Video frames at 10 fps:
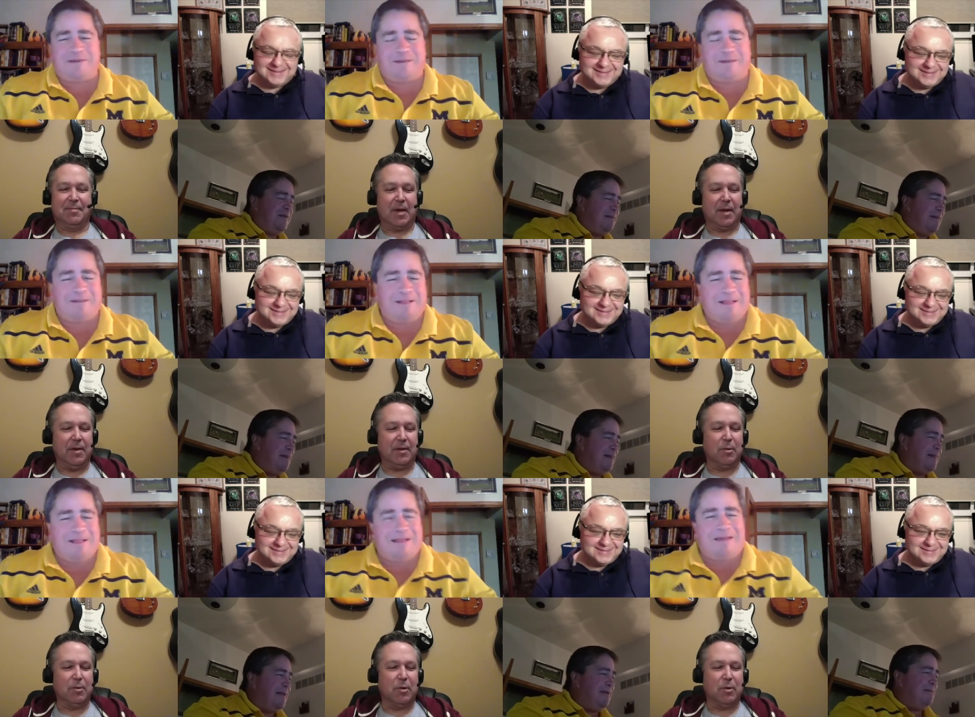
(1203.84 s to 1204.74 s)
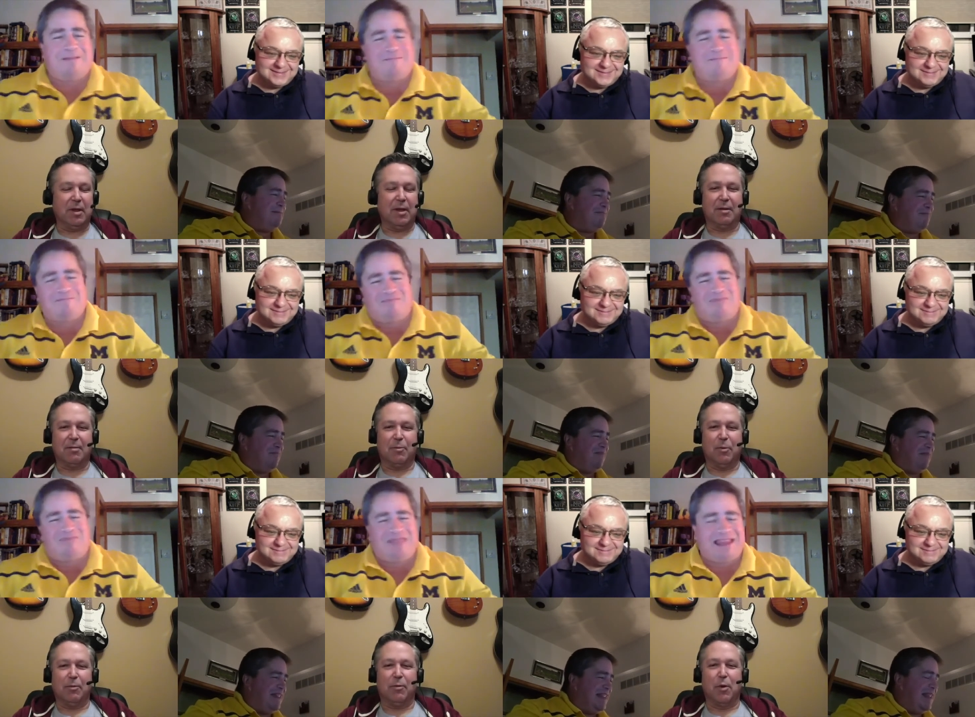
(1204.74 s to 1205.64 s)
Speaker 1: I think there was only like
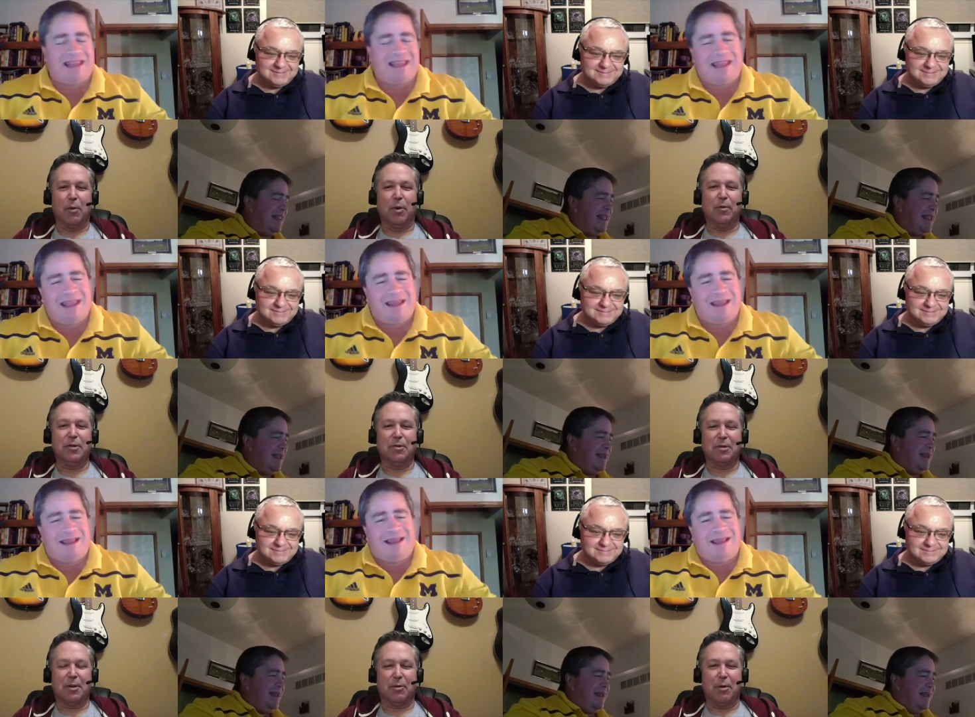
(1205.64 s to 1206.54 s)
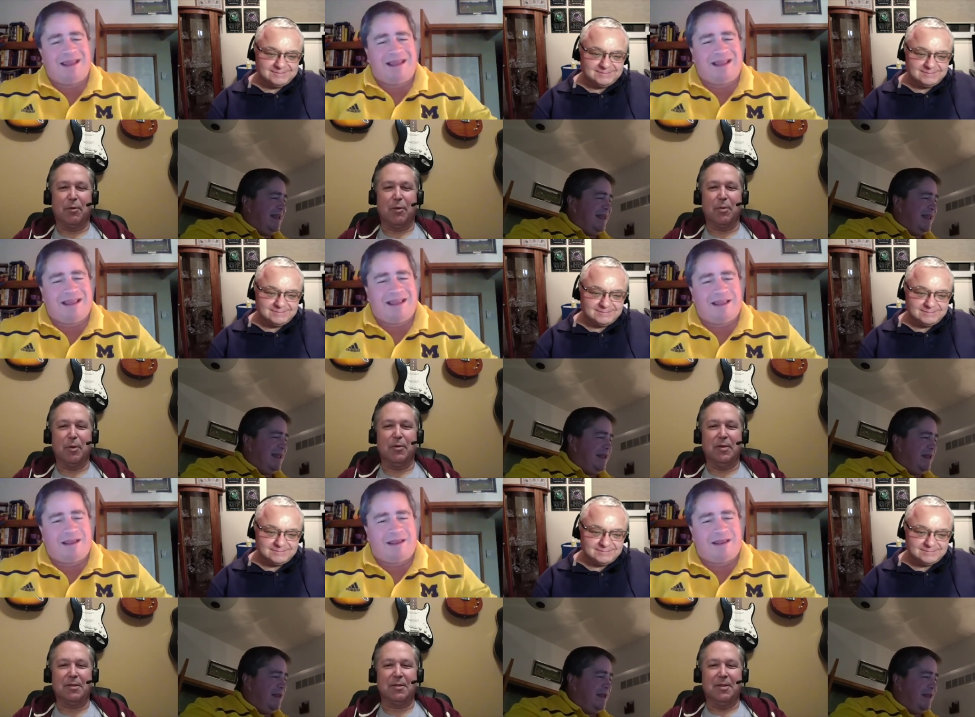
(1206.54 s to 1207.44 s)
what four movies or something, three or four
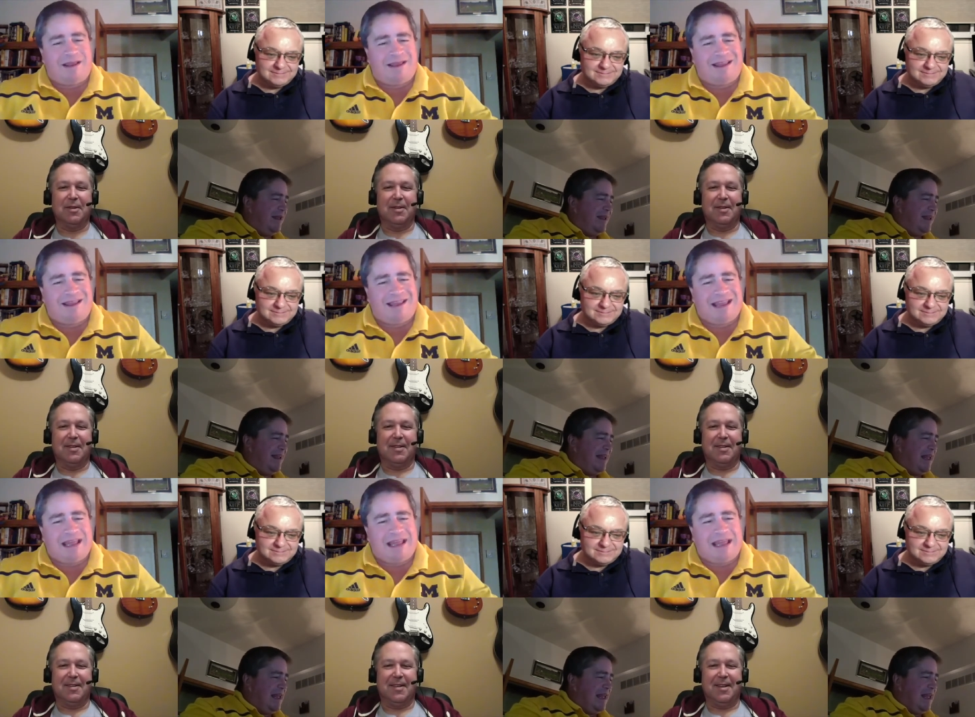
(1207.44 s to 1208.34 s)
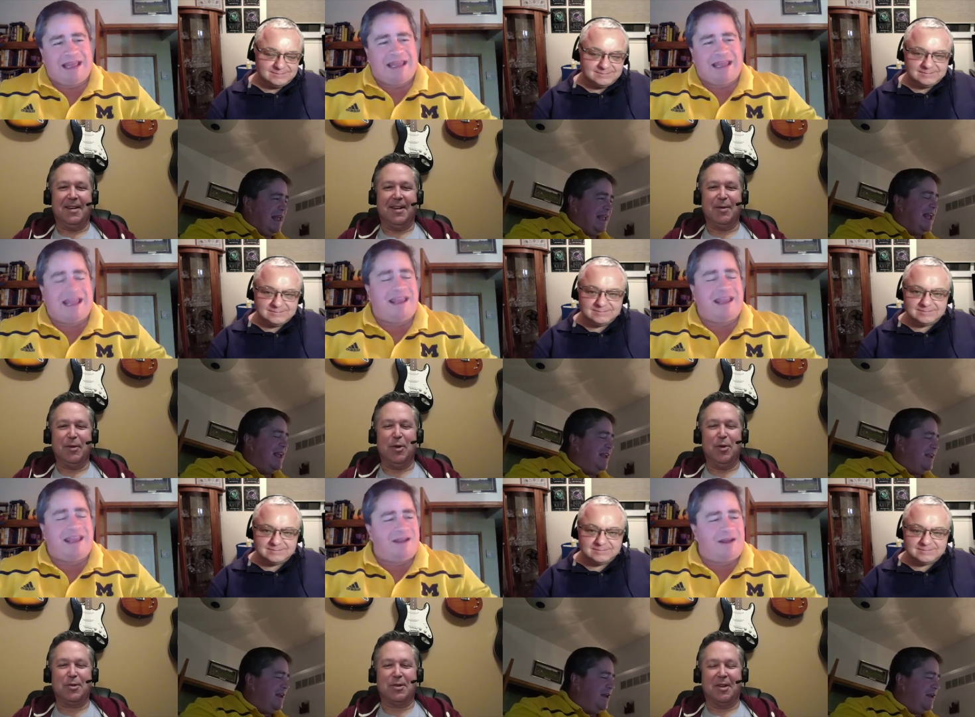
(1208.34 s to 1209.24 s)
movies. He didn't have yeah. a
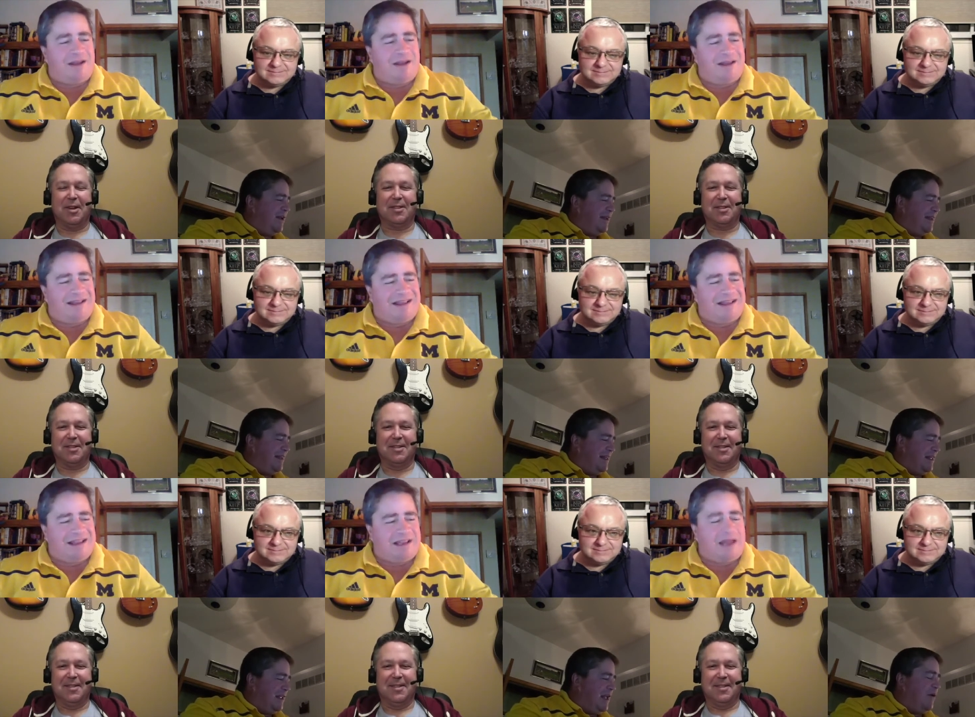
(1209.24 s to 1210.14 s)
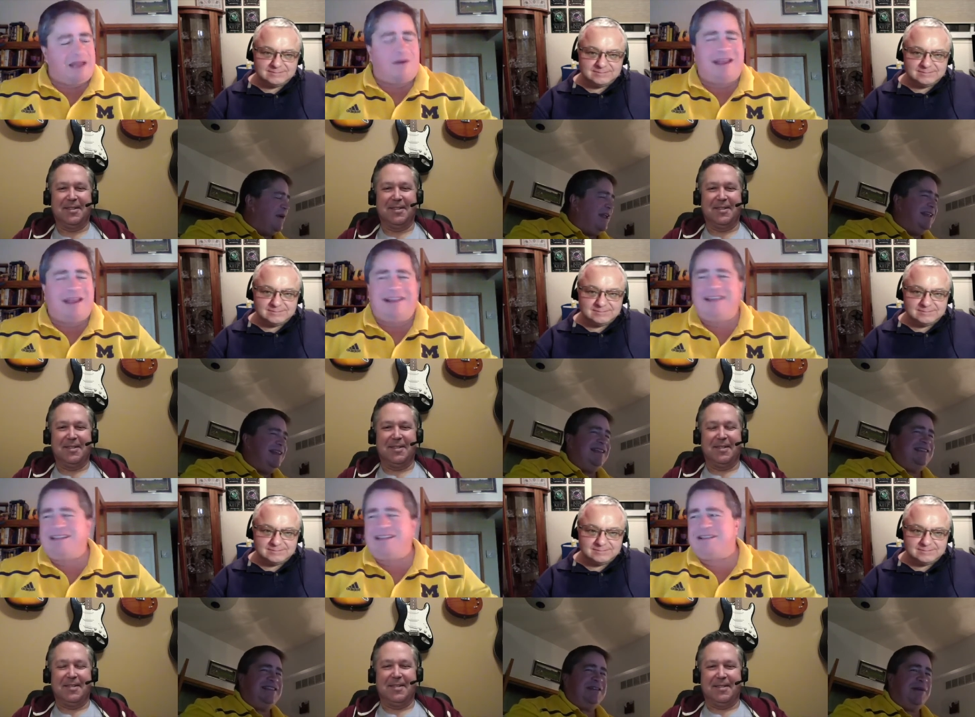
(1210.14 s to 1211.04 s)
huge selection.
Speaker 2: Yeah, well, he he
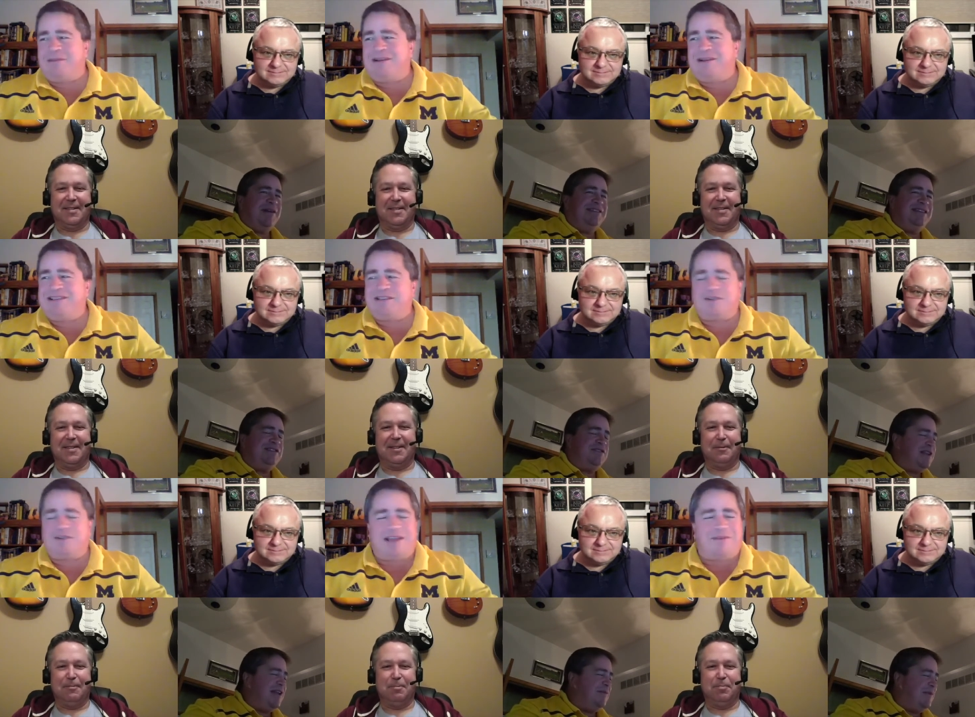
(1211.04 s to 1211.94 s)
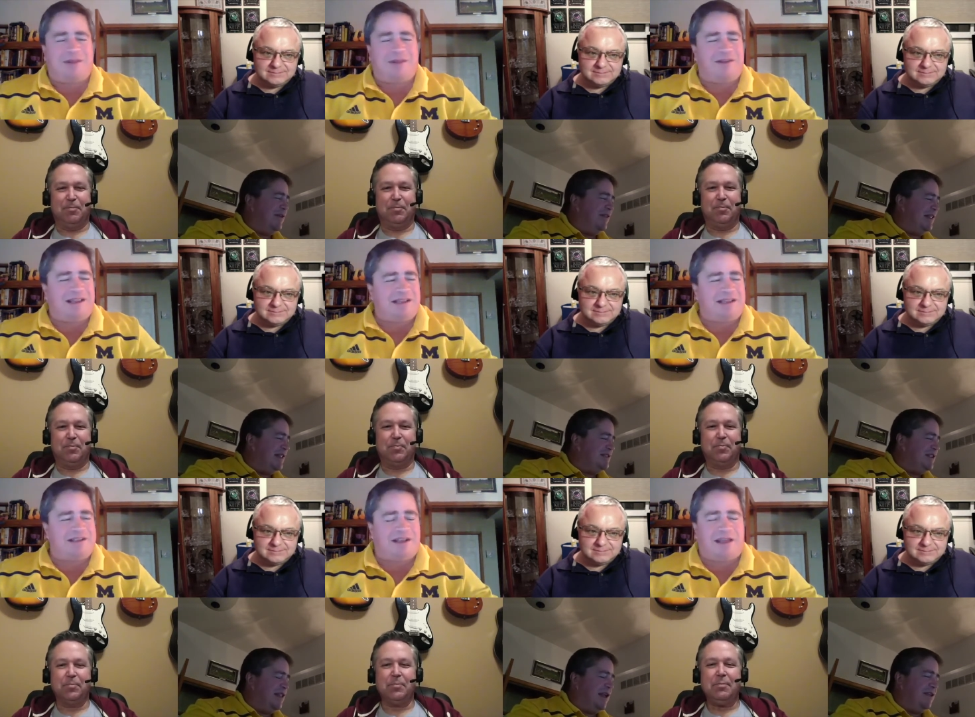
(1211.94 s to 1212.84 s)
said something about six or seven, but he only
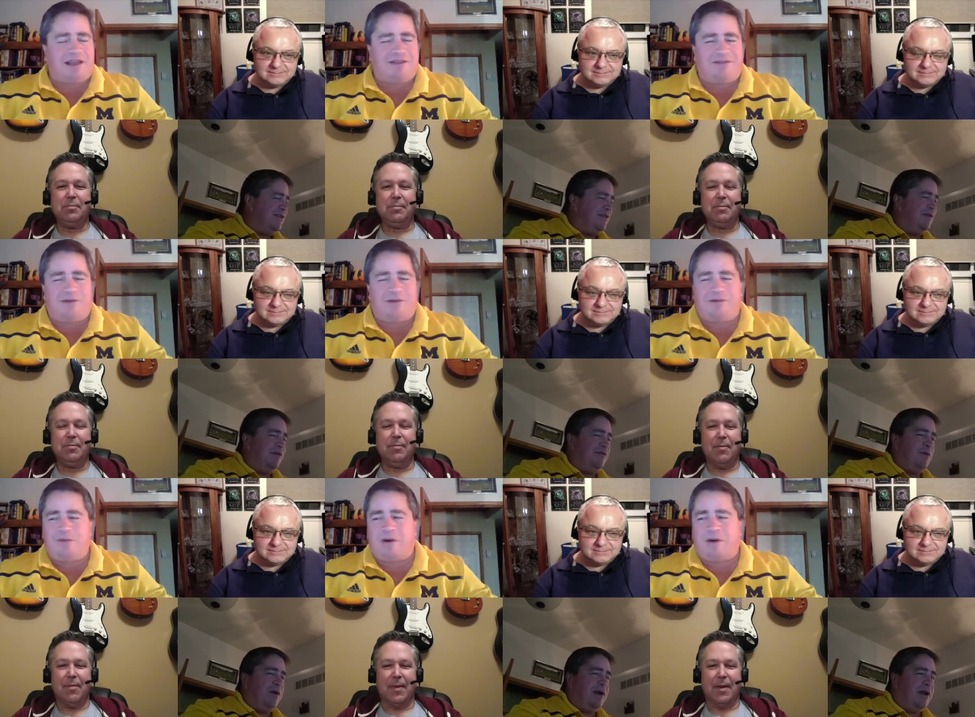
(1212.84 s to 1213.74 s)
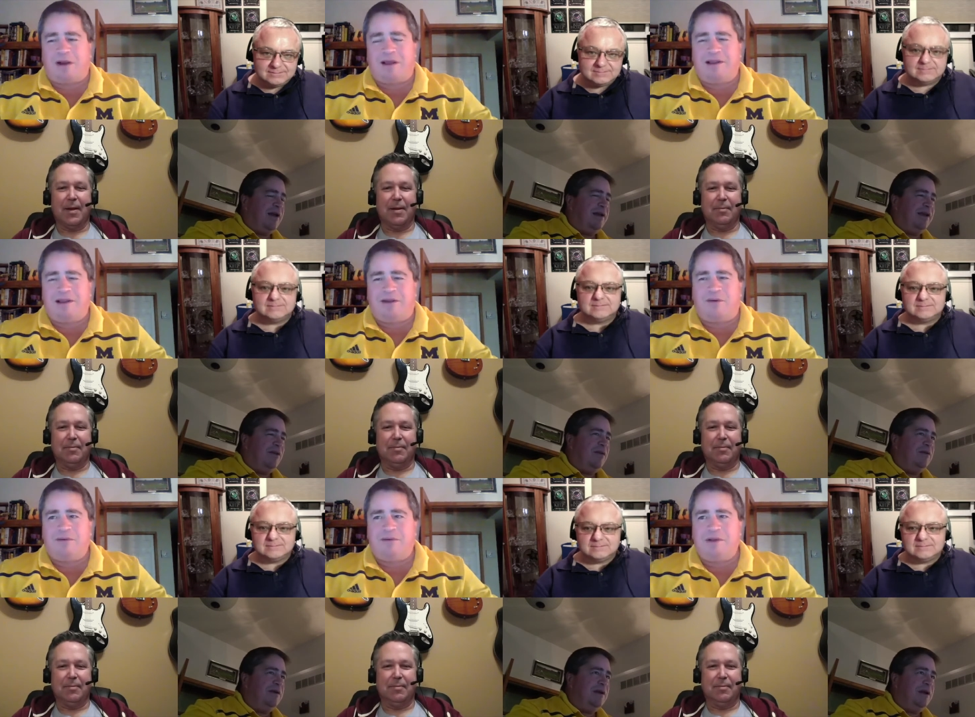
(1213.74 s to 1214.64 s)
listed like three or four. Uh, you know,
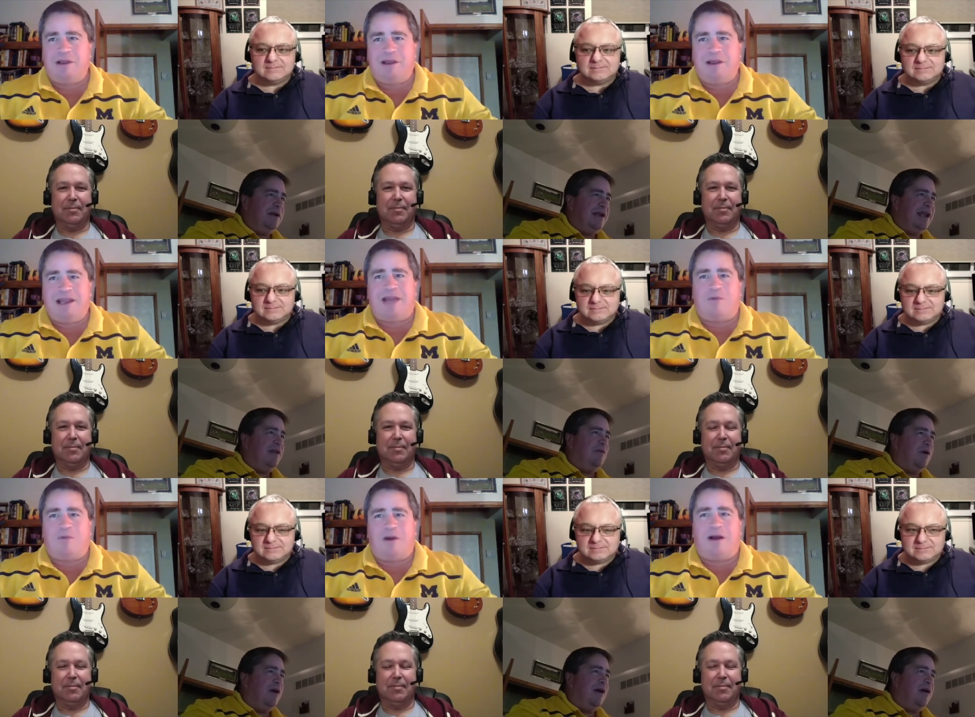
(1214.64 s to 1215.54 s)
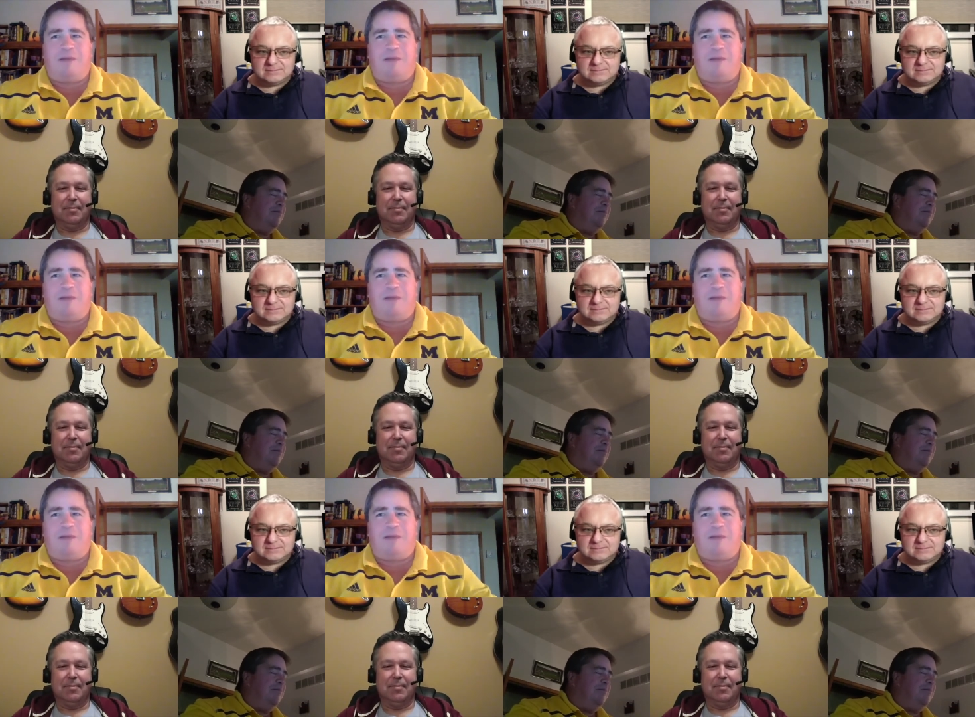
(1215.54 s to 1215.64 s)
he had a